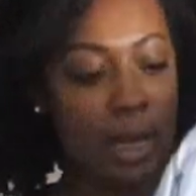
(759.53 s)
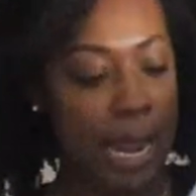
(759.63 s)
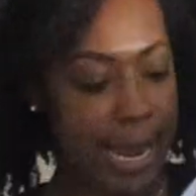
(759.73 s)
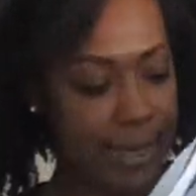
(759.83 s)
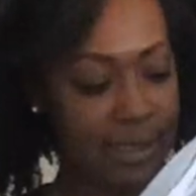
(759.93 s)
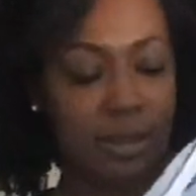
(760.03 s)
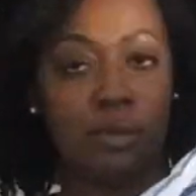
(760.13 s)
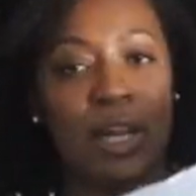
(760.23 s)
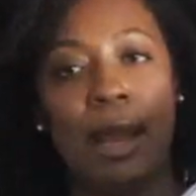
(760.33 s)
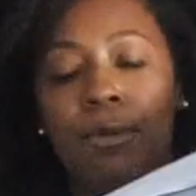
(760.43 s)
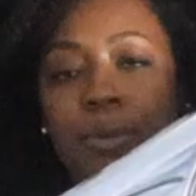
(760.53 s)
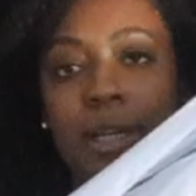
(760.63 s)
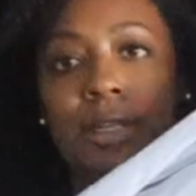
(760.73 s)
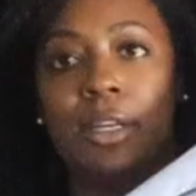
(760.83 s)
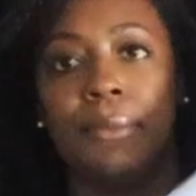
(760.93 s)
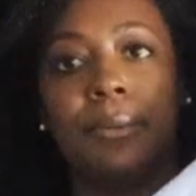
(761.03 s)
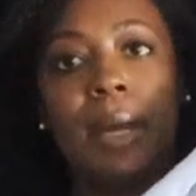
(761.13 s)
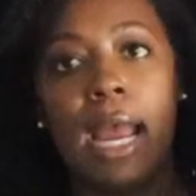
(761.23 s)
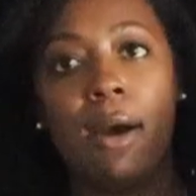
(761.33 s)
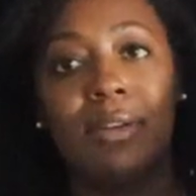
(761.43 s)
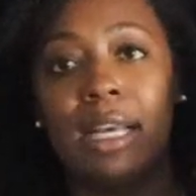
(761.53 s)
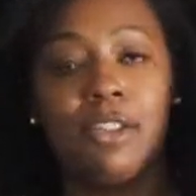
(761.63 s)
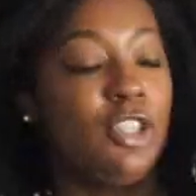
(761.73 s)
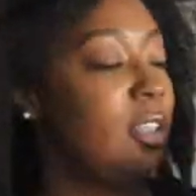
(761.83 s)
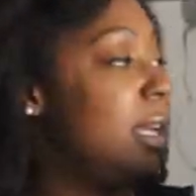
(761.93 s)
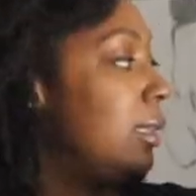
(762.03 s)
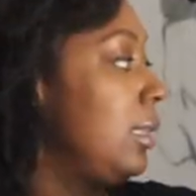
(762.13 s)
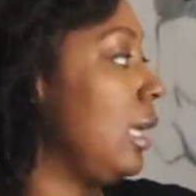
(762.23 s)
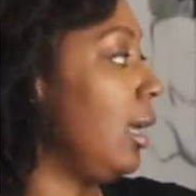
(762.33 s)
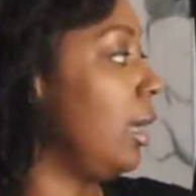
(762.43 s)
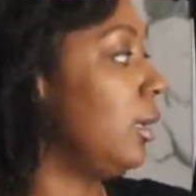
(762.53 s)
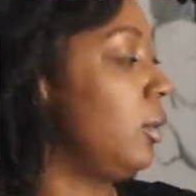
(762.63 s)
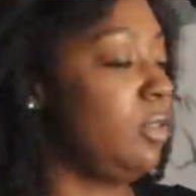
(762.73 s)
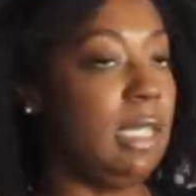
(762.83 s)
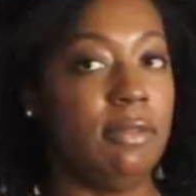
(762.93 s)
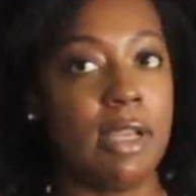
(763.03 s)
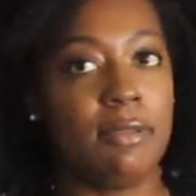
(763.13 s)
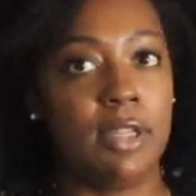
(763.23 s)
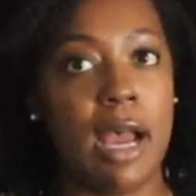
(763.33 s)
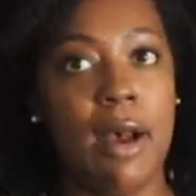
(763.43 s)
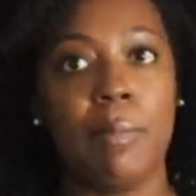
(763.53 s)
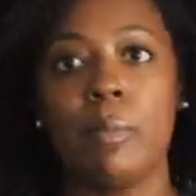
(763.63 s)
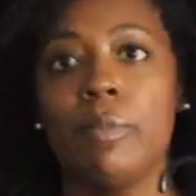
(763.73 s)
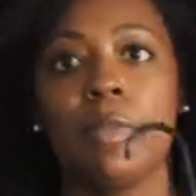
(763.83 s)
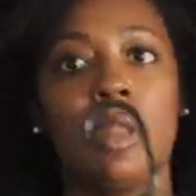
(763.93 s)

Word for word: And this is one I would wear year round, just like the DVF top,